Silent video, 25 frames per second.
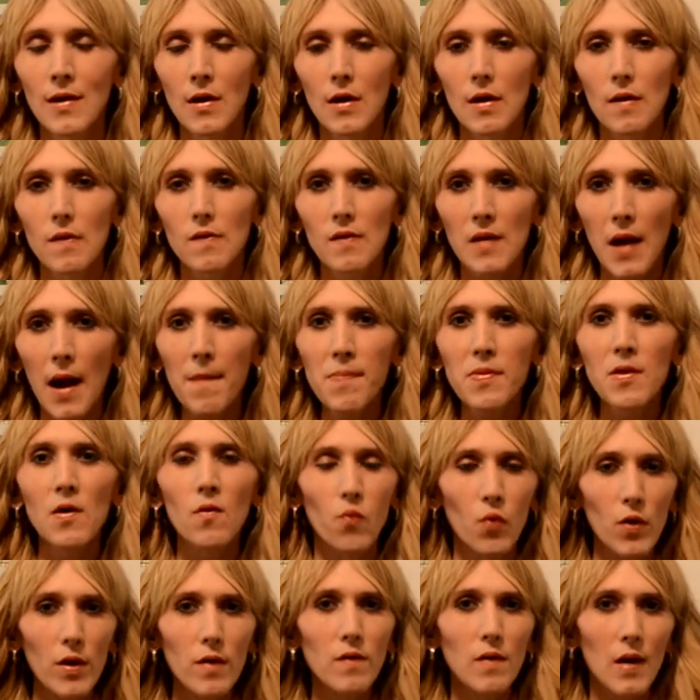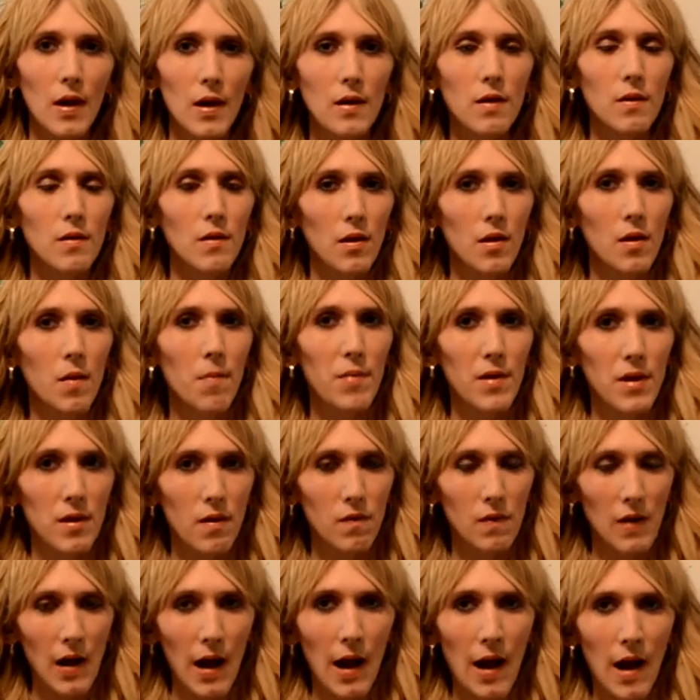It's time that we take a little bit of
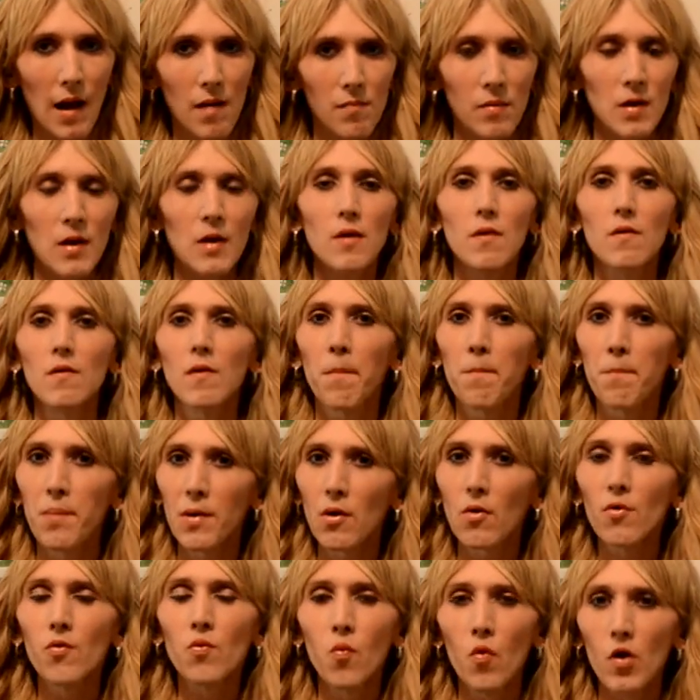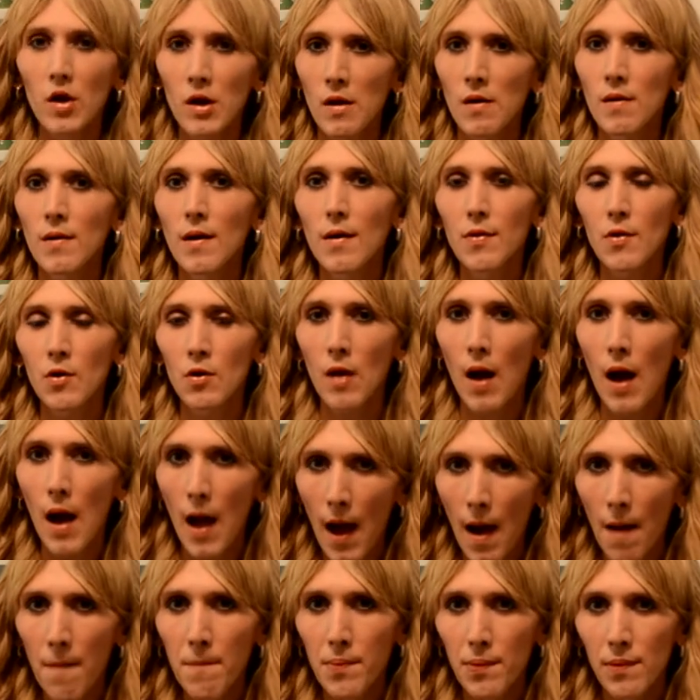time to build one another
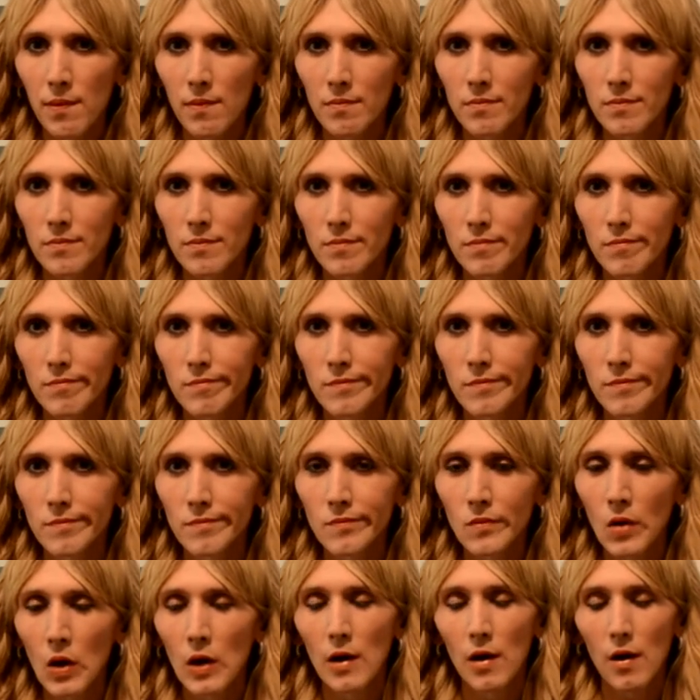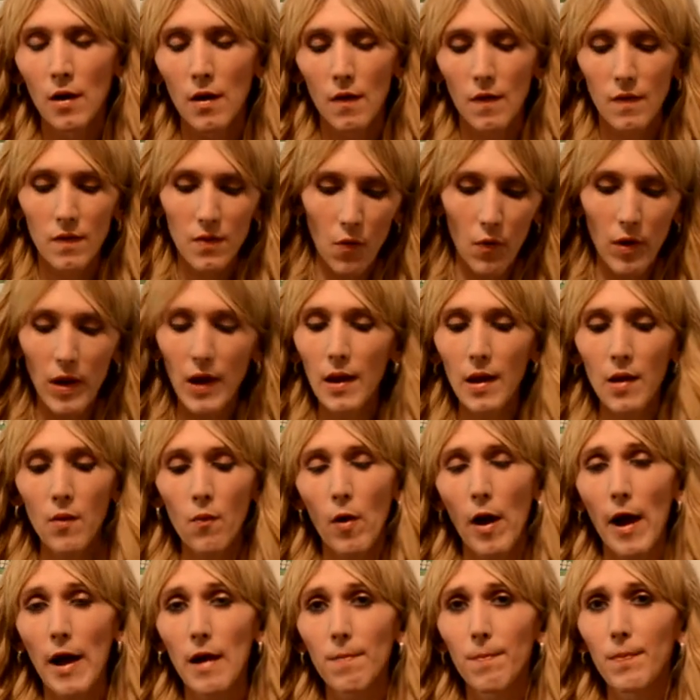up. So
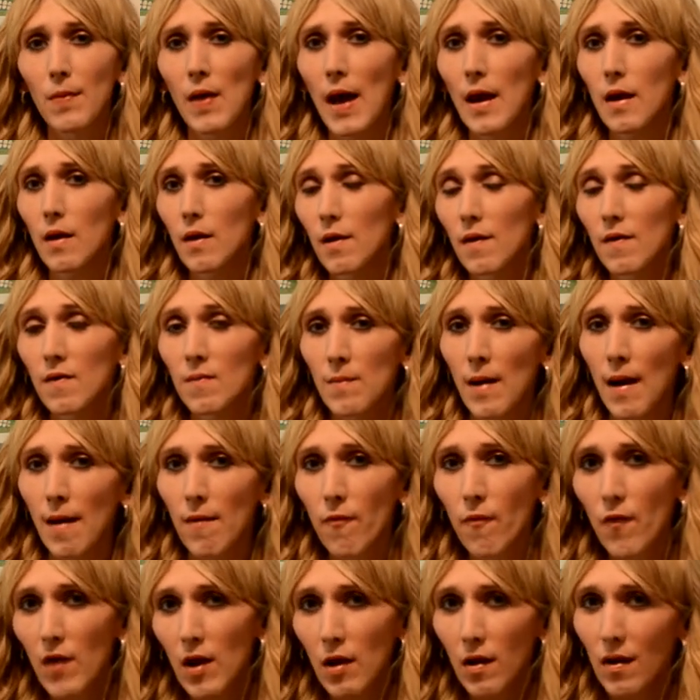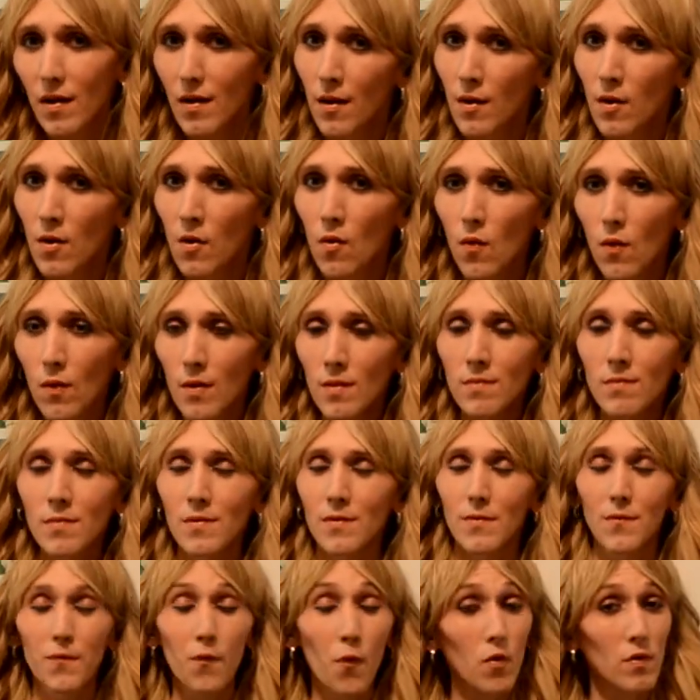anyway, that is my video
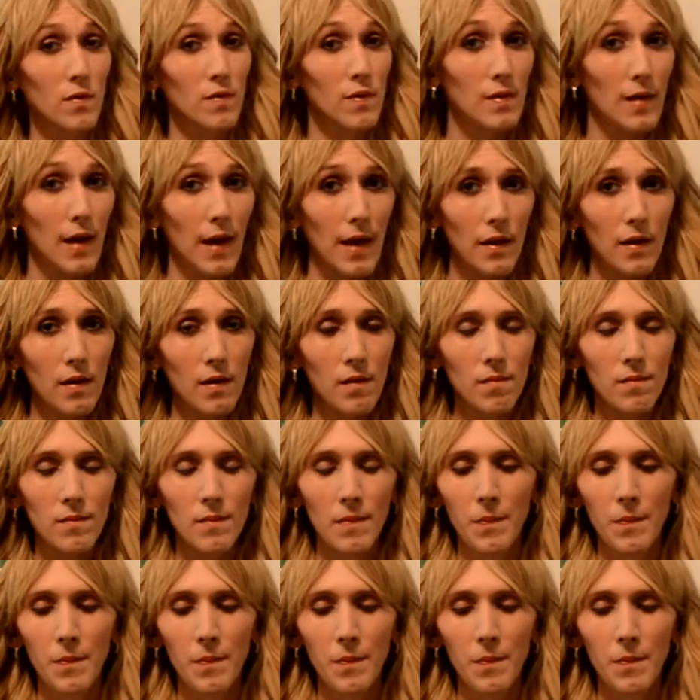for today.